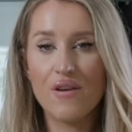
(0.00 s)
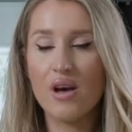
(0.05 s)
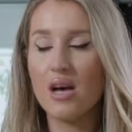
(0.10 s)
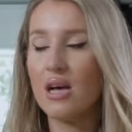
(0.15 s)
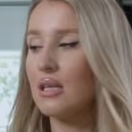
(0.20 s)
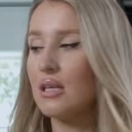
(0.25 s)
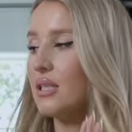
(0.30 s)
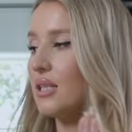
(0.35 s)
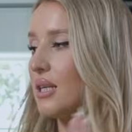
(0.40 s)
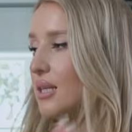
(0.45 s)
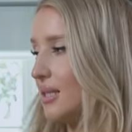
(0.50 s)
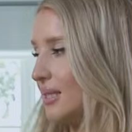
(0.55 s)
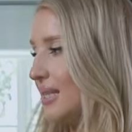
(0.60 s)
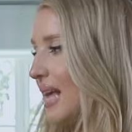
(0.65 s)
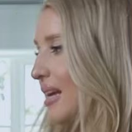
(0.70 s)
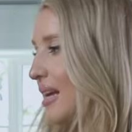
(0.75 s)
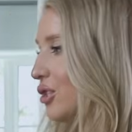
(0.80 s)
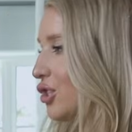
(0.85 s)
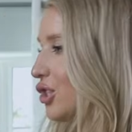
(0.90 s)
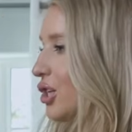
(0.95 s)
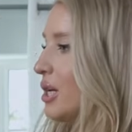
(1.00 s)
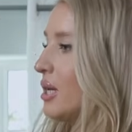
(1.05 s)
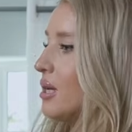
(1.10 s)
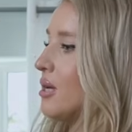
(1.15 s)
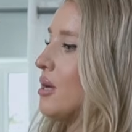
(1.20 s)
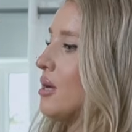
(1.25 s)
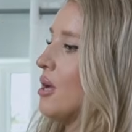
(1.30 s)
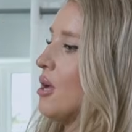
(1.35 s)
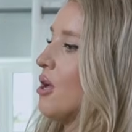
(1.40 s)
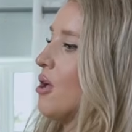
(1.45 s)
first
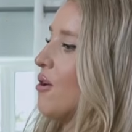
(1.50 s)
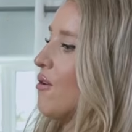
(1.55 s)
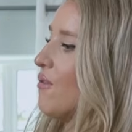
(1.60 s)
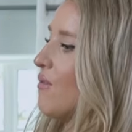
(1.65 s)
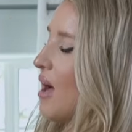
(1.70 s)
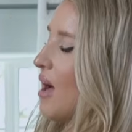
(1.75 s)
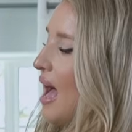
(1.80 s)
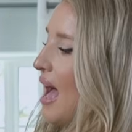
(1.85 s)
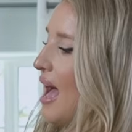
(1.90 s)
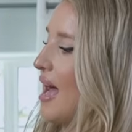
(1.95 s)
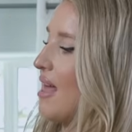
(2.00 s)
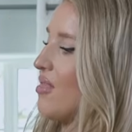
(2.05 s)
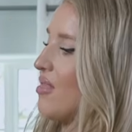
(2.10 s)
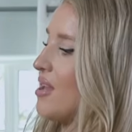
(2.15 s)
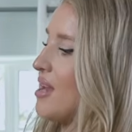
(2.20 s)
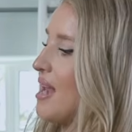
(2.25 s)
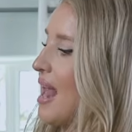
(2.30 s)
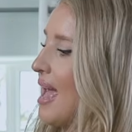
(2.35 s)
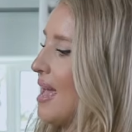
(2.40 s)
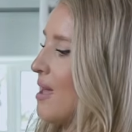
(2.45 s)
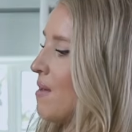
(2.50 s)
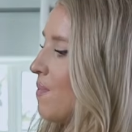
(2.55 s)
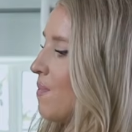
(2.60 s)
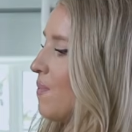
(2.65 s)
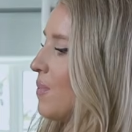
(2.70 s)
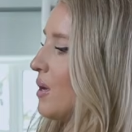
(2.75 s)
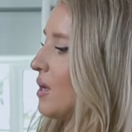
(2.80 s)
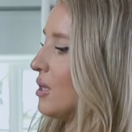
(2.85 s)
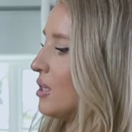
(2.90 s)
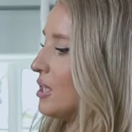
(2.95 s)
section at the
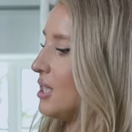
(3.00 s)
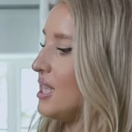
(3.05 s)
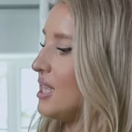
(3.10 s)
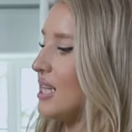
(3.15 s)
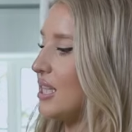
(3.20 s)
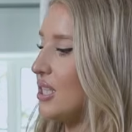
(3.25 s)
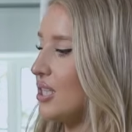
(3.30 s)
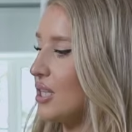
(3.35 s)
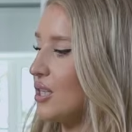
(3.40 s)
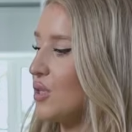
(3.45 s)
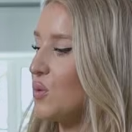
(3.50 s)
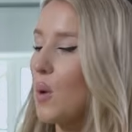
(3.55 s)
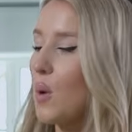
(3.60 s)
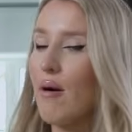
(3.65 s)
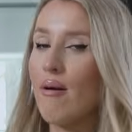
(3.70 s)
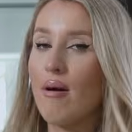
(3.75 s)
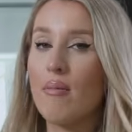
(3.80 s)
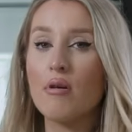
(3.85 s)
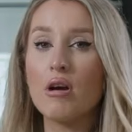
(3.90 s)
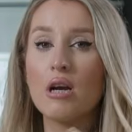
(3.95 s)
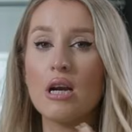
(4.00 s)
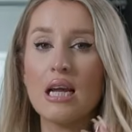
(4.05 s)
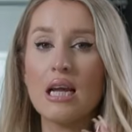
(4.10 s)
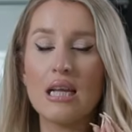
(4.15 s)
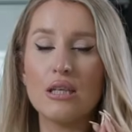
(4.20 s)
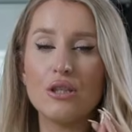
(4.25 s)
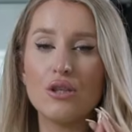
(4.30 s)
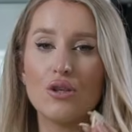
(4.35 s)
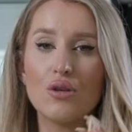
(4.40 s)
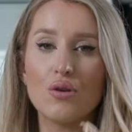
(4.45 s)
nape, because this is where I'm going to
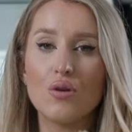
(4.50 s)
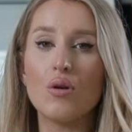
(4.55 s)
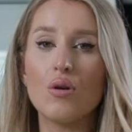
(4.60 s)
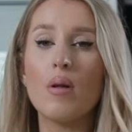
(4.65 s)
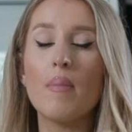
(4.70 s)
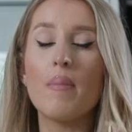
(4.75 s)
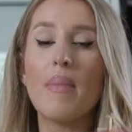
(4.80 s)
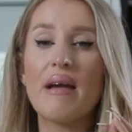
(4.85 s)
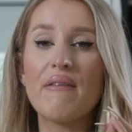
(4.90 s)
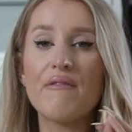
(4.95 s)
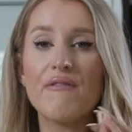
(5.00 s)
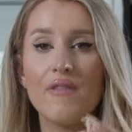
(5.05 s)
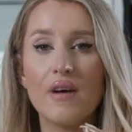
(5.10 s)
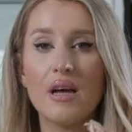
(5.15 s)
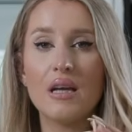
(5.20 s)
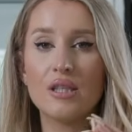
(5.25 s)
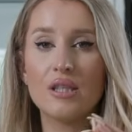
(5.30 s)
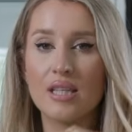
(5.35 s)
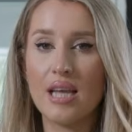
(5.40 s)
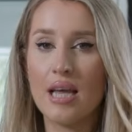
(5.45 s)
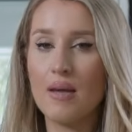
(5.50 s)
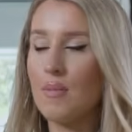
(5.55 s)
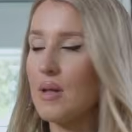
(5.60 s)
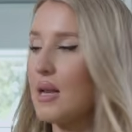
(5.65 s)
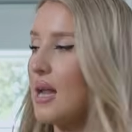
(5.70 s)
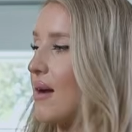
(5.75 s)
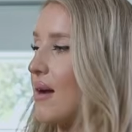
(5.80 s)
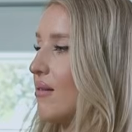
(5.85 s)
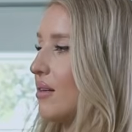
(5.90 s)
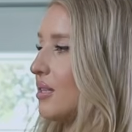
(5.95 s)
install my first tape
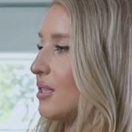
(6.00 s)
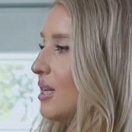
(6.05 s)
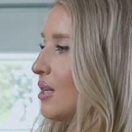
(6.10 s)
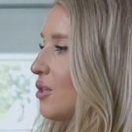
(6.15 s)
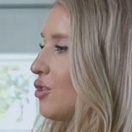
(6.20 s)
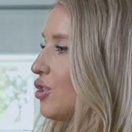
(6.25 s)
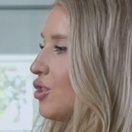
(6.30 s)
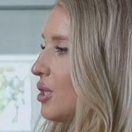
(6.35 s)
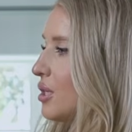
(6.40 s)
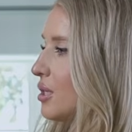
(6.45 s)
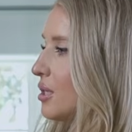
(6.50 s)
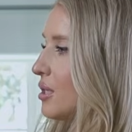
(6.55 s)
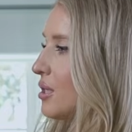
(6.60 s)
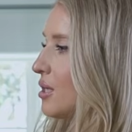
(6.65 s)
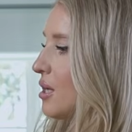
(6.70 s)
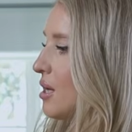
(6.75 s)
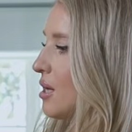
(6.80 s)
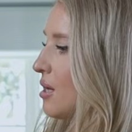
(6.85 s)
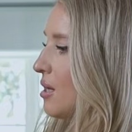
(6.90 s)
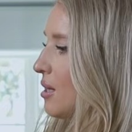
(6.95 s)
and hair extensions.